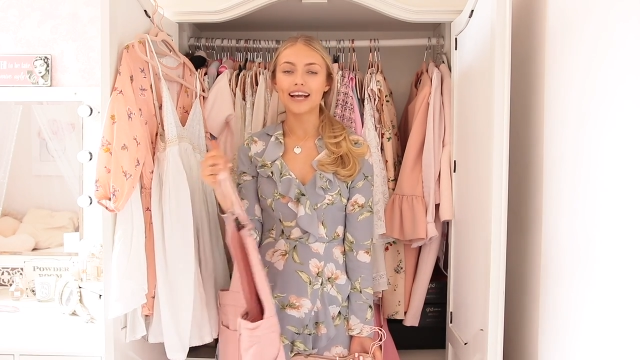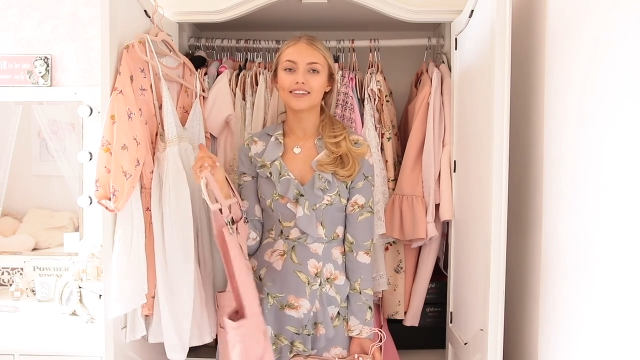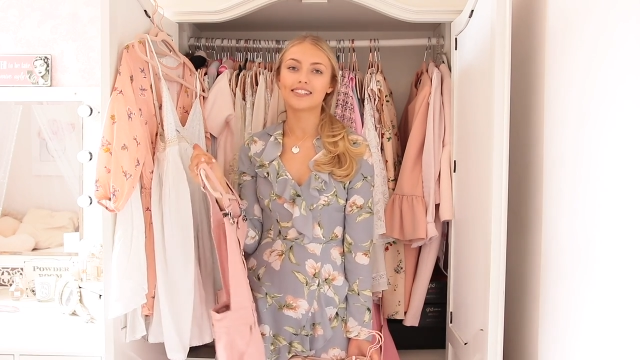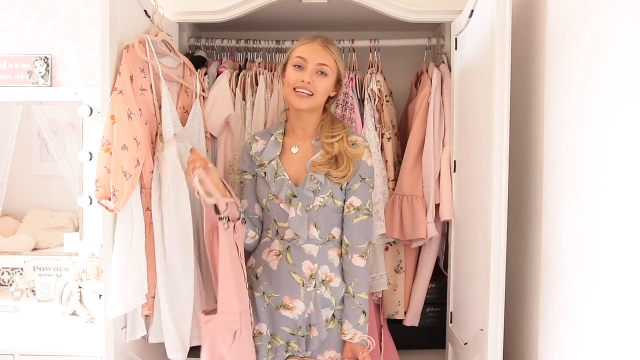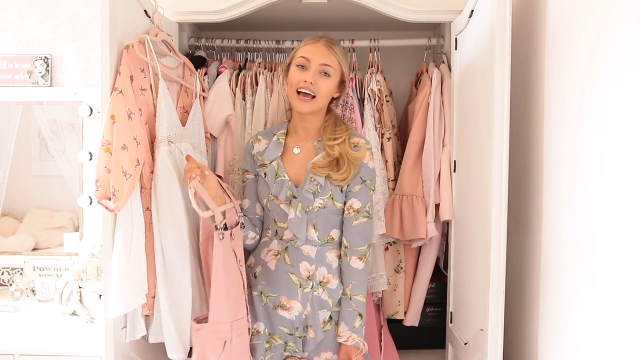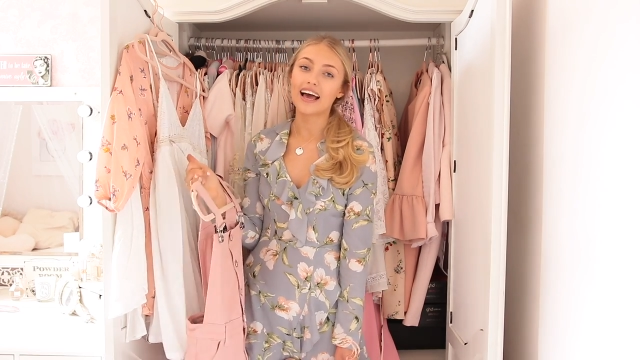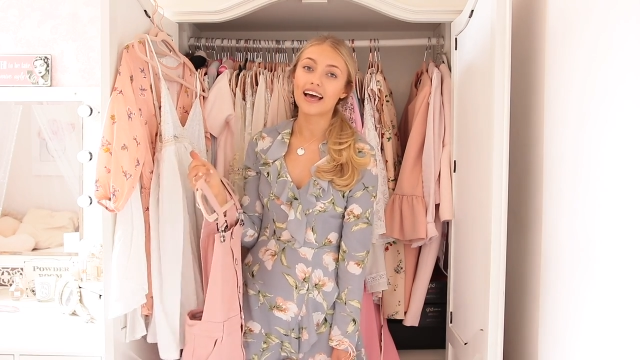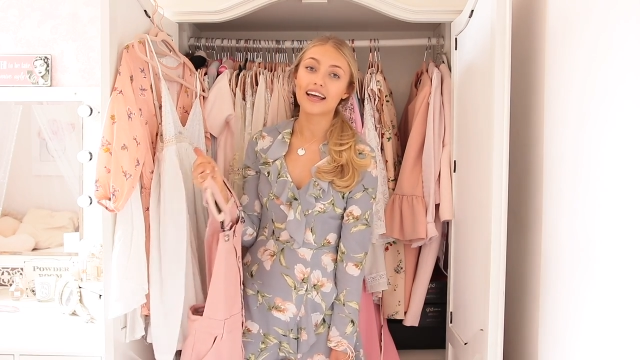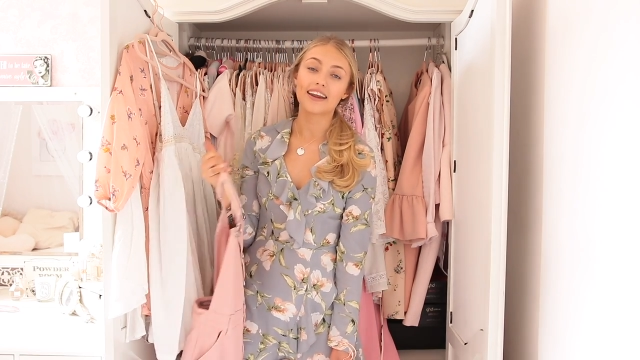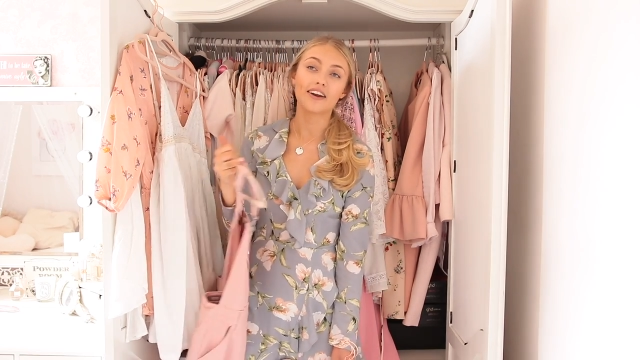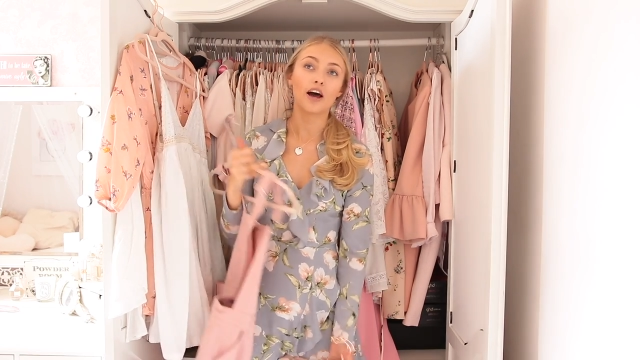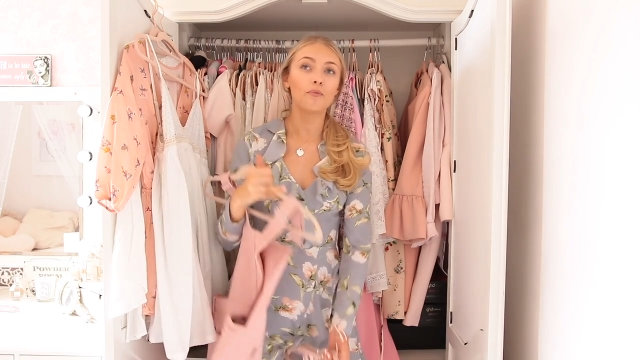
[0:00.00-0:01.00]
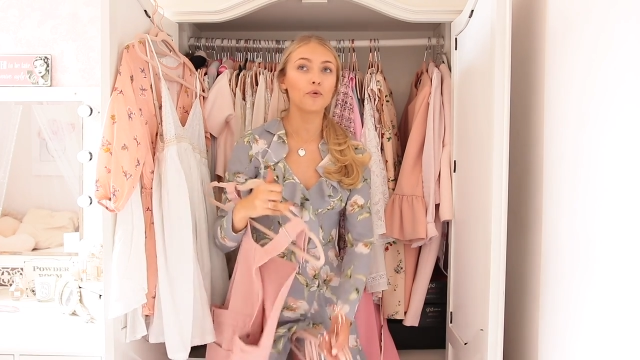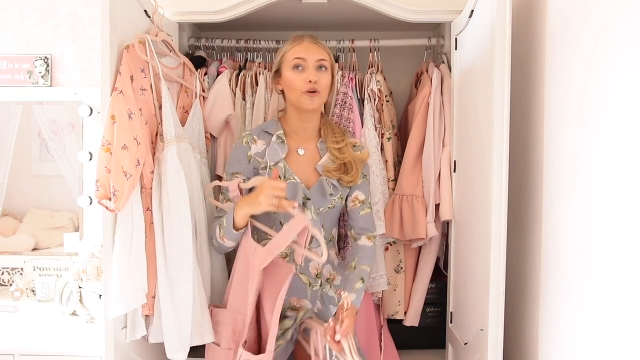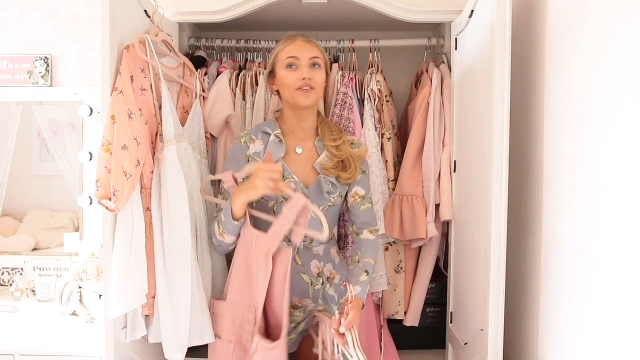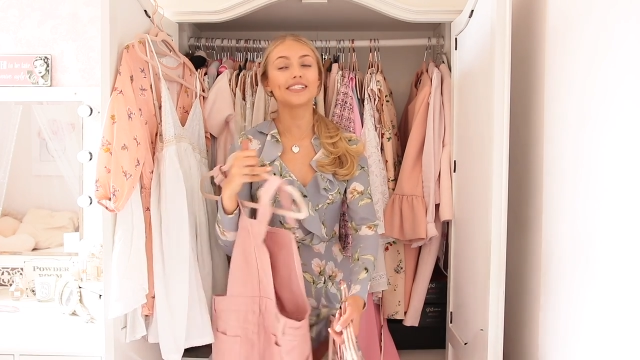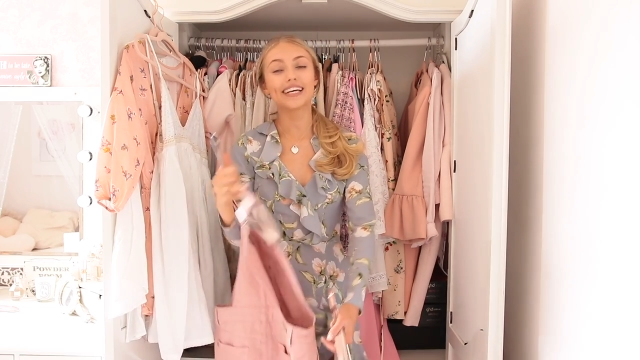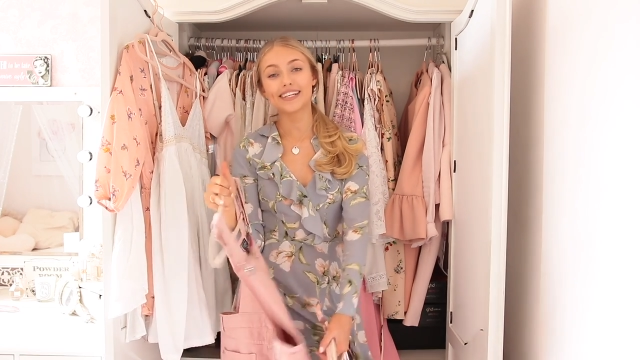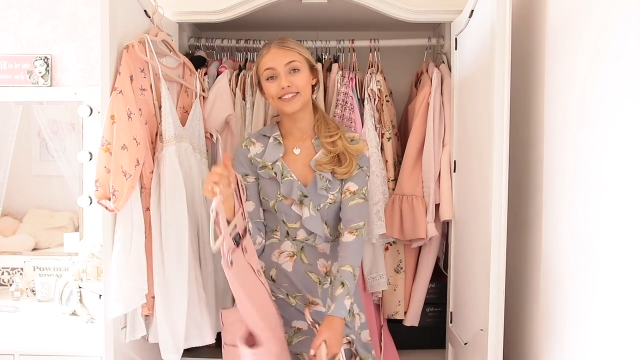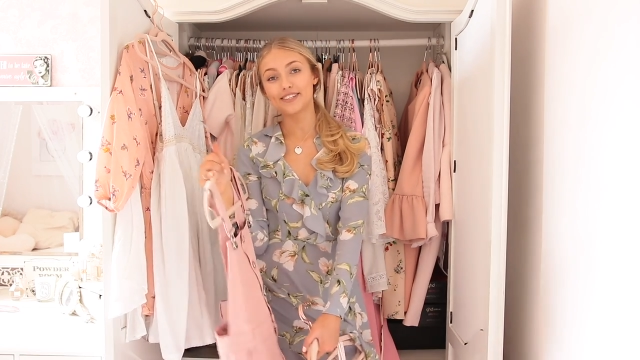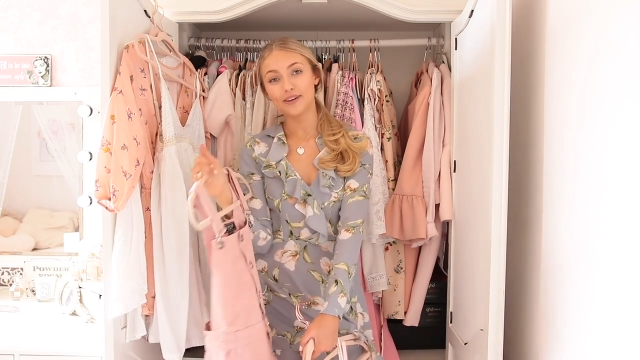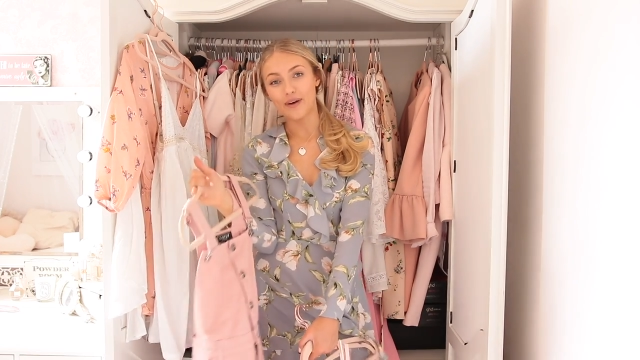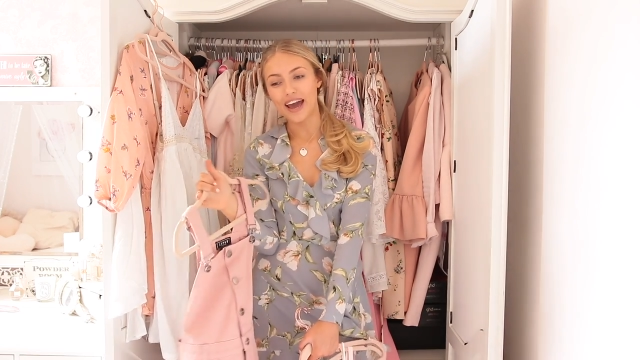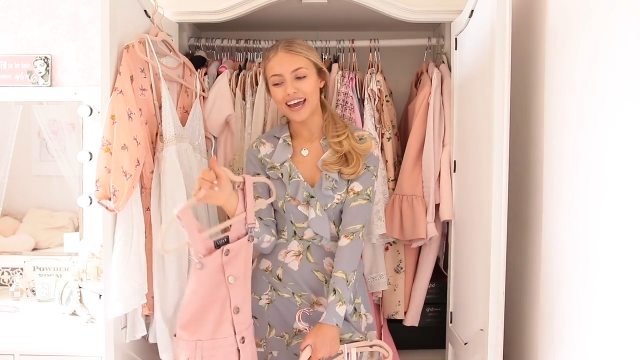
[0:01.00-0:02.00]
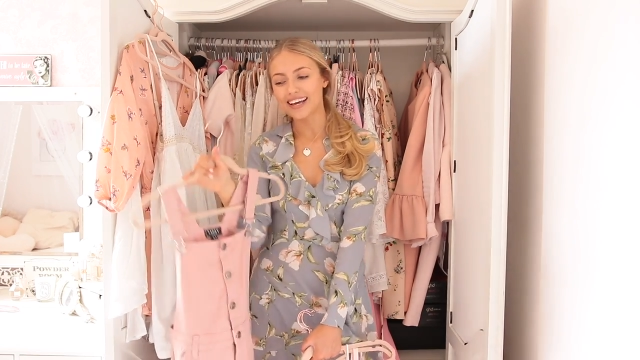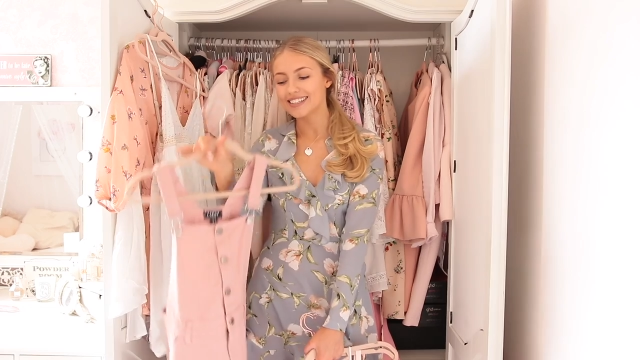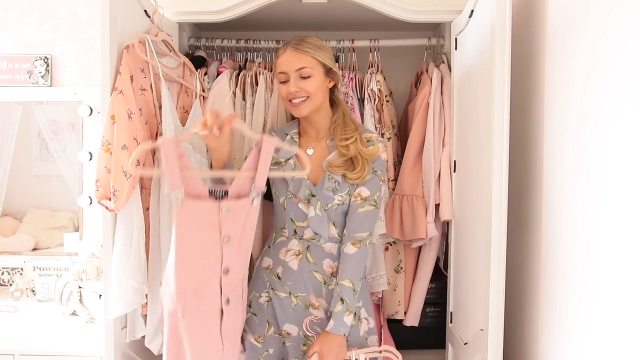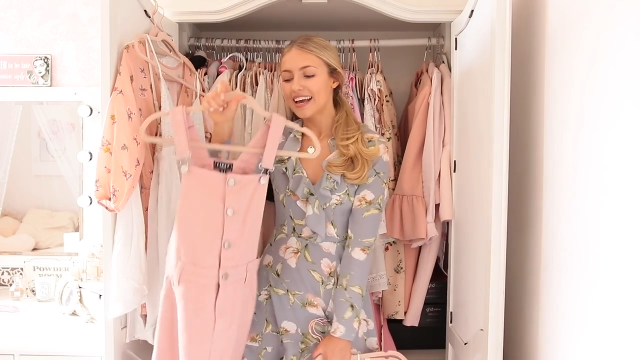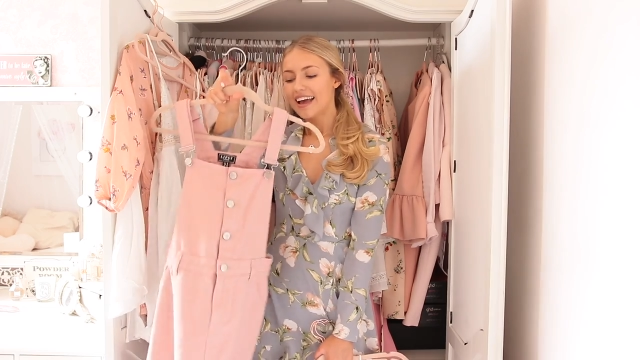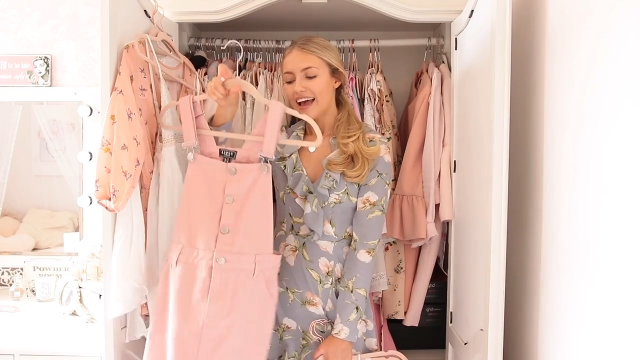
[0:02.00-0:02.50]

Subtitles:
8 to 10, and I'm more of a 6 to 8,